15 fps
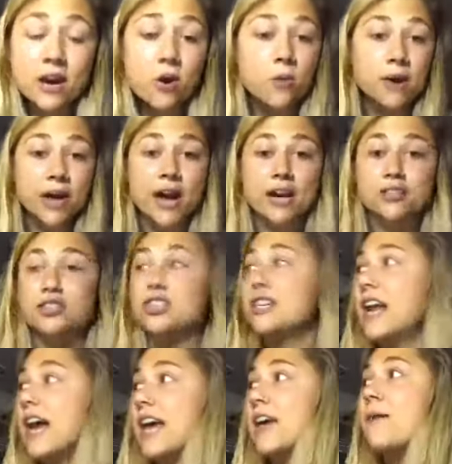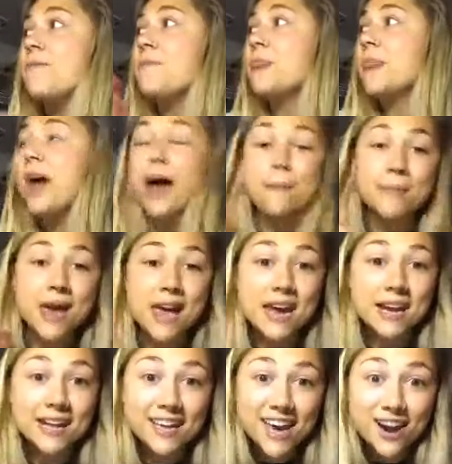Oh my gosh, tonight I
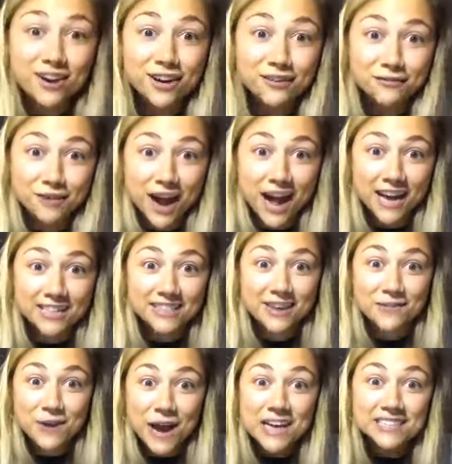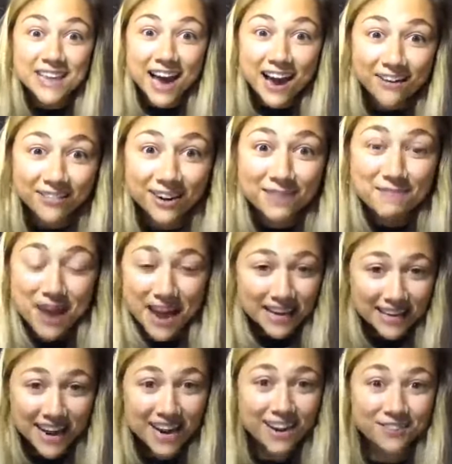made carrot fries. Have you guys ever
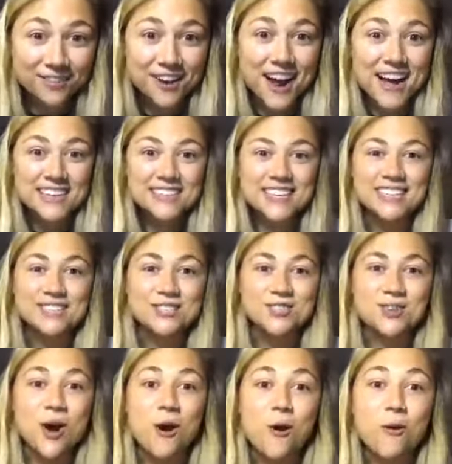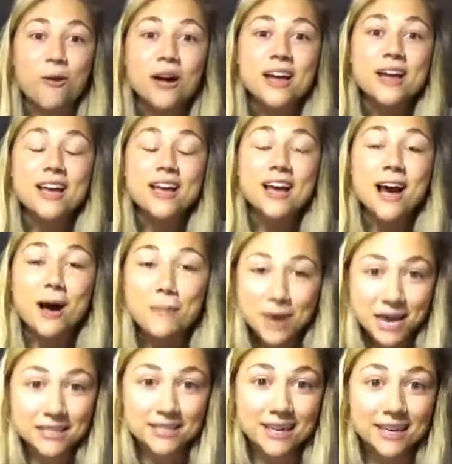made carrot fries? It's so
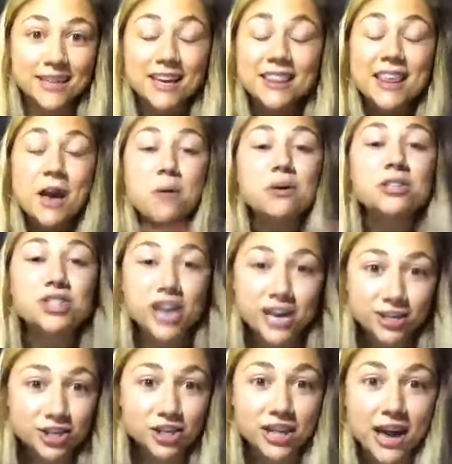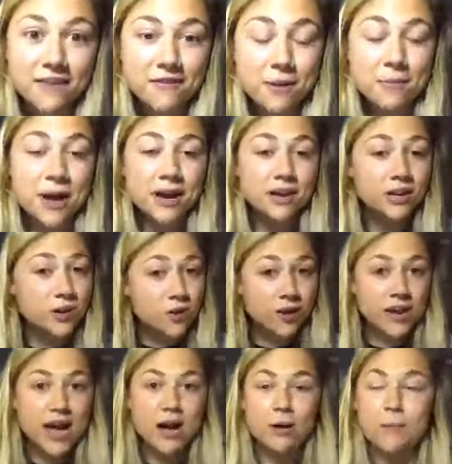amazing. They will change your life. I'm not going to go
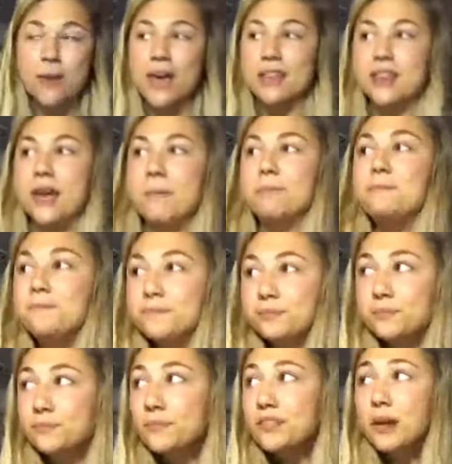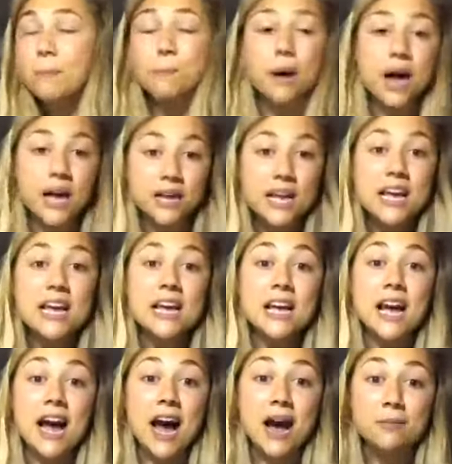into how to make them, but
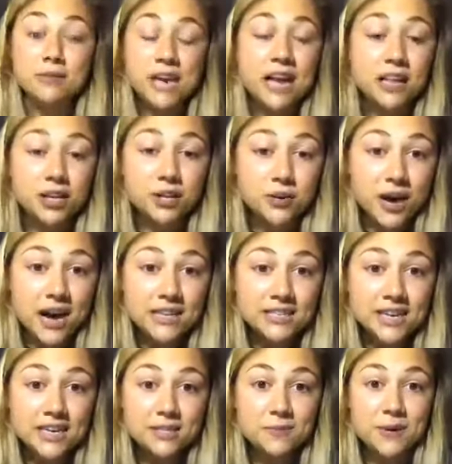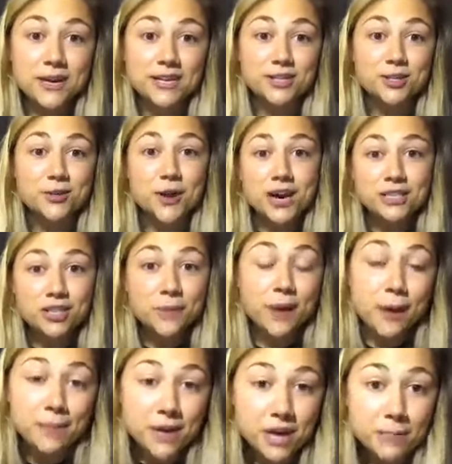I'm telling you guys this because you guys are
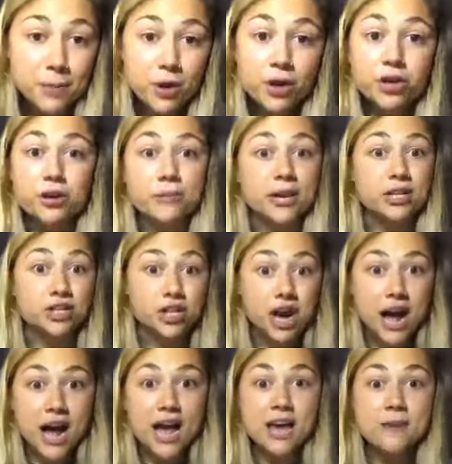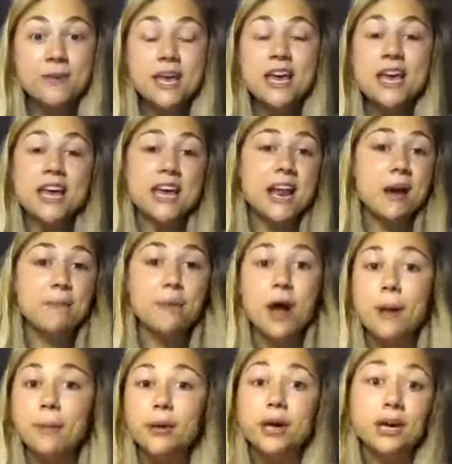my people, you're my tribe, and I'm
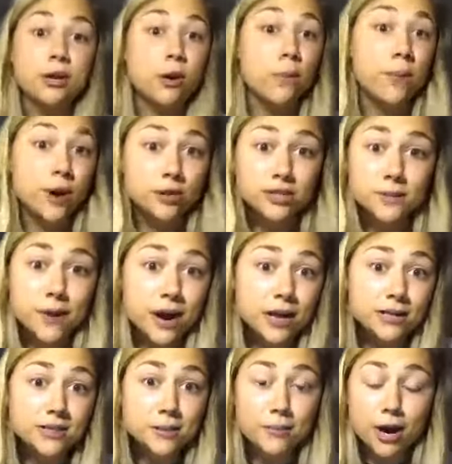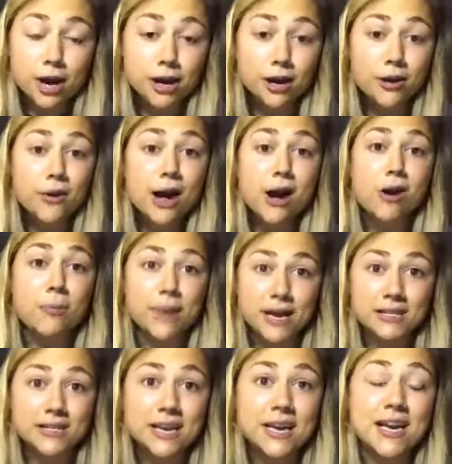probably going to go post about it tomorrow, how
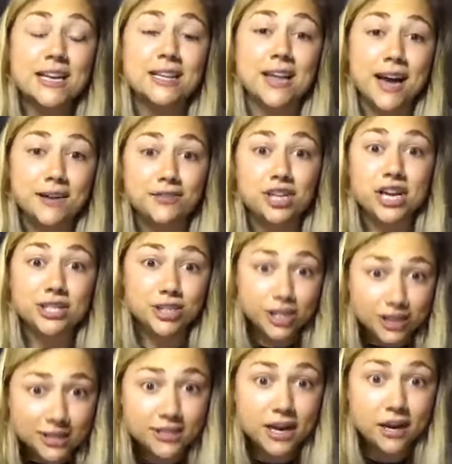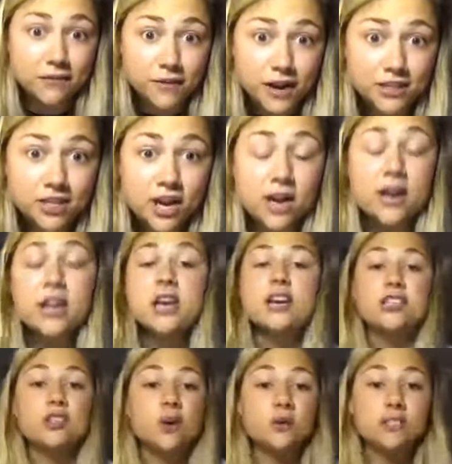amazing and life-changing these carrot fries are.
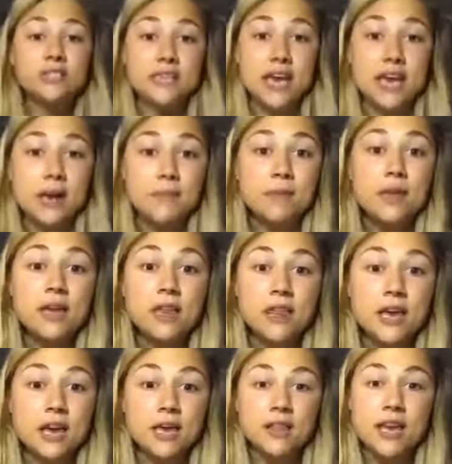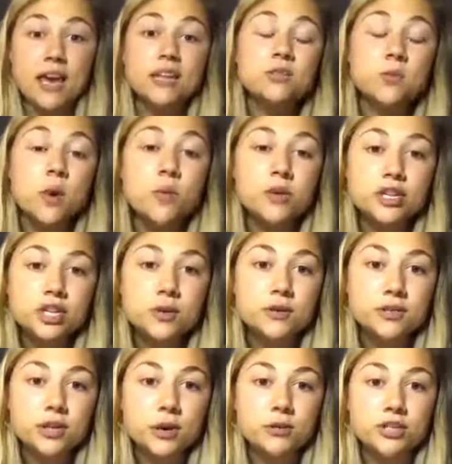So same thing, that is what we do
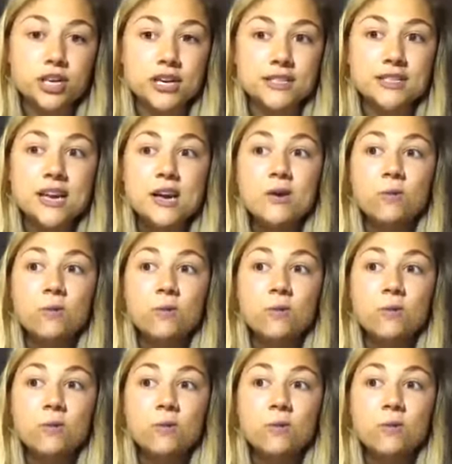as coaches.